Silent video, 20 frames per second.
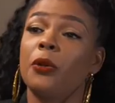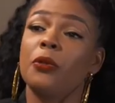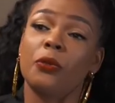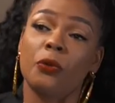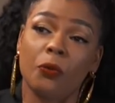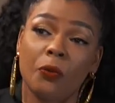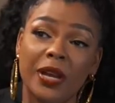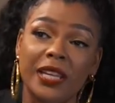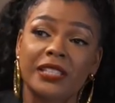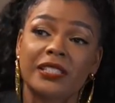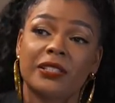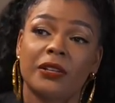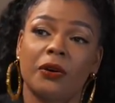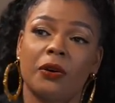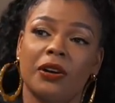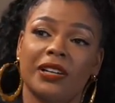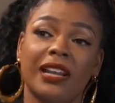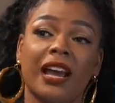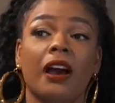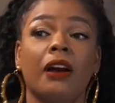blow the
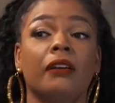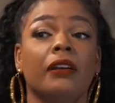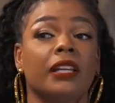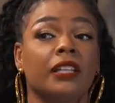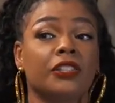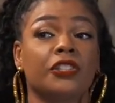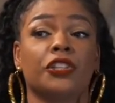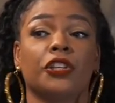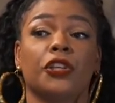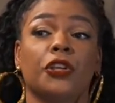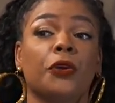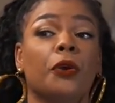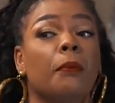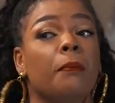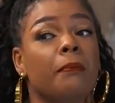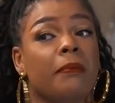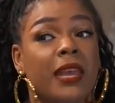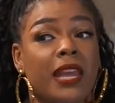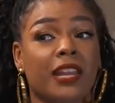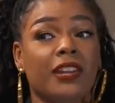whistle on how
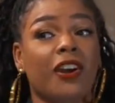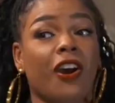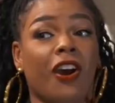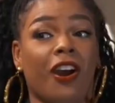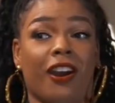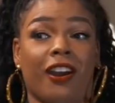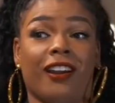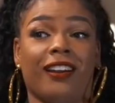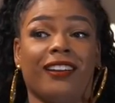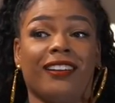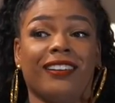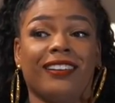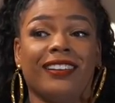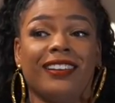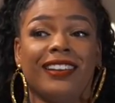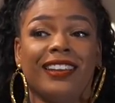insecure men are?